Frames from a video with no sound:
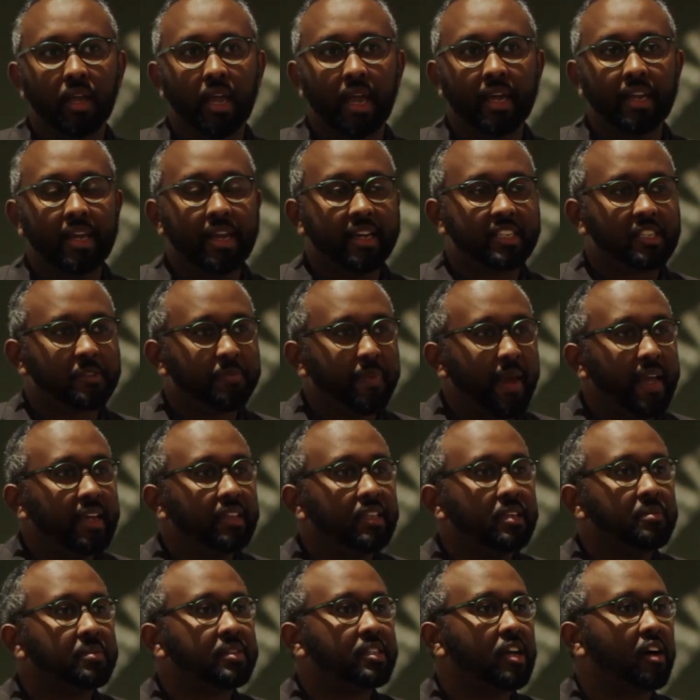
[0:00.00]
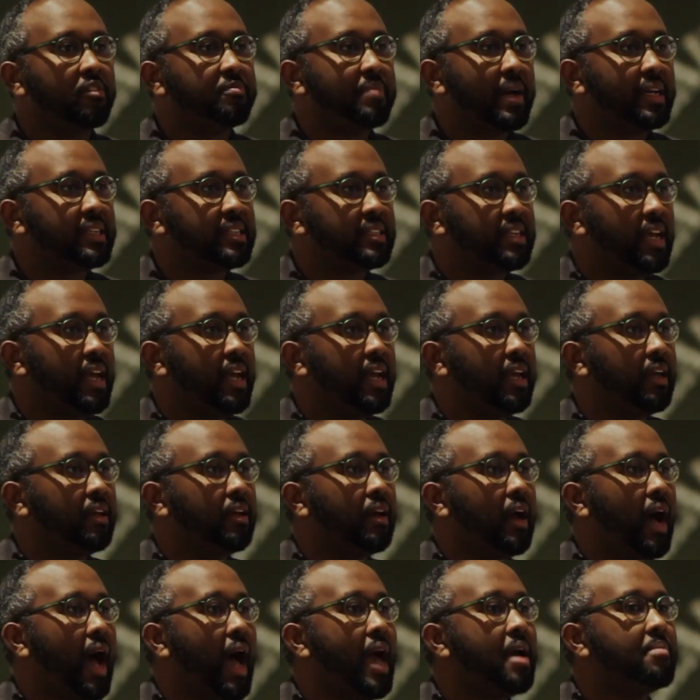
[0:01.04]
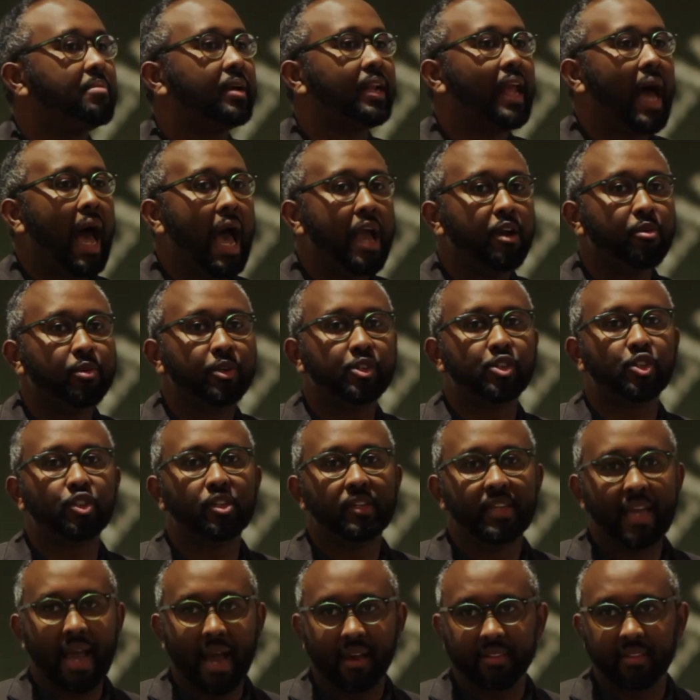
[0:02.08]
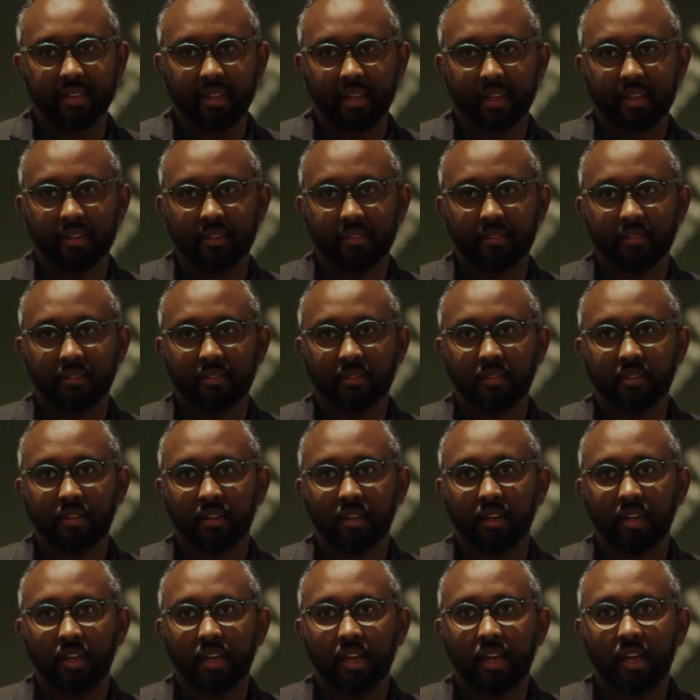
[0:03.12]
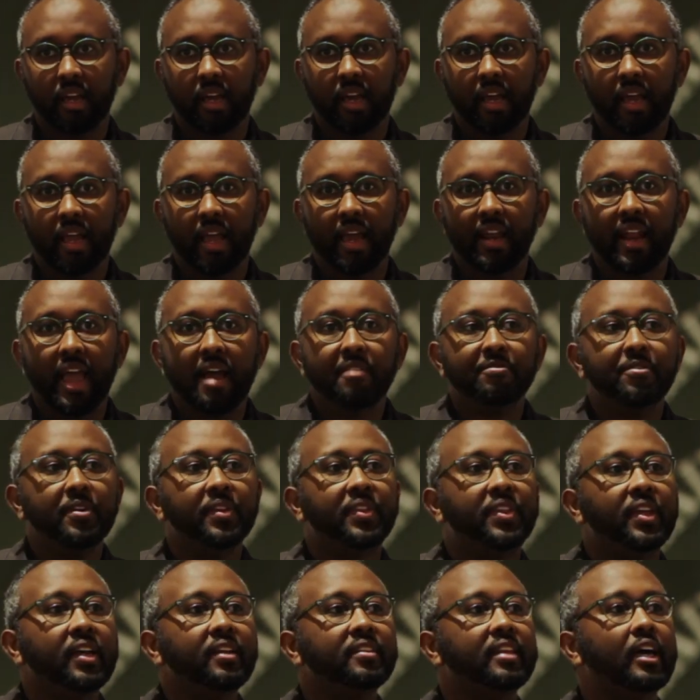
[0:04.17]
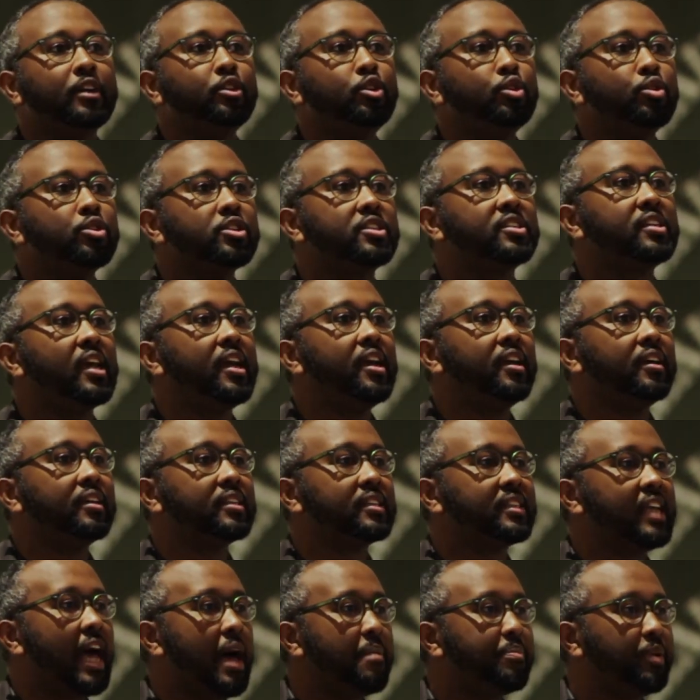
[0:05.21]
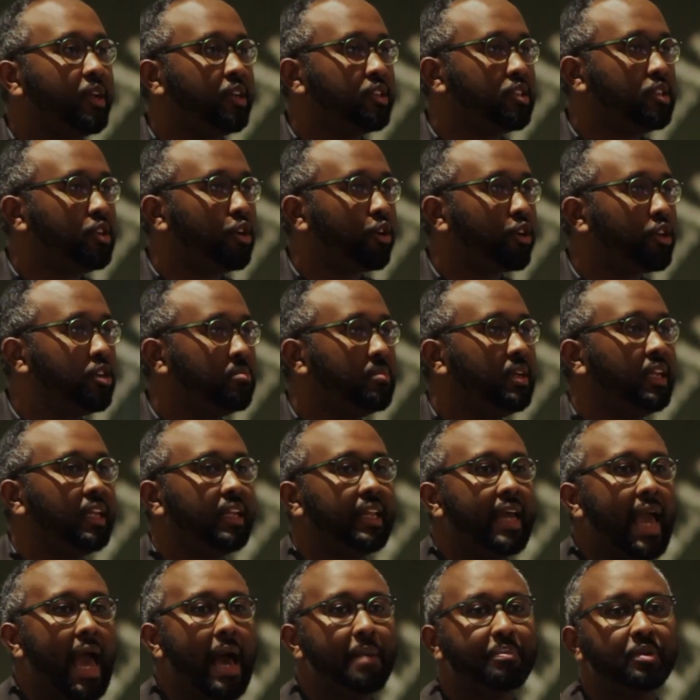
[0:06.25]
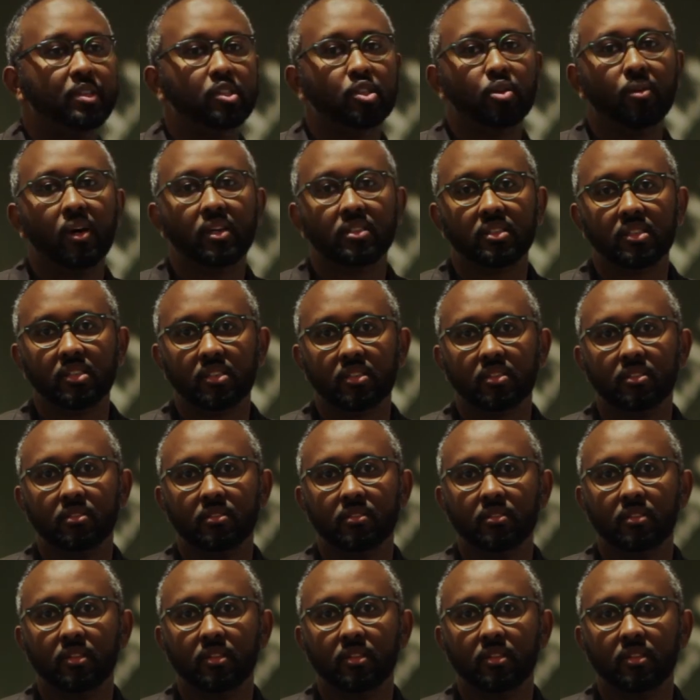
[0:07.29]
And he explained himself by saying, I am an Irish Catholic. And everything that you're saying is happening to your community happened to us.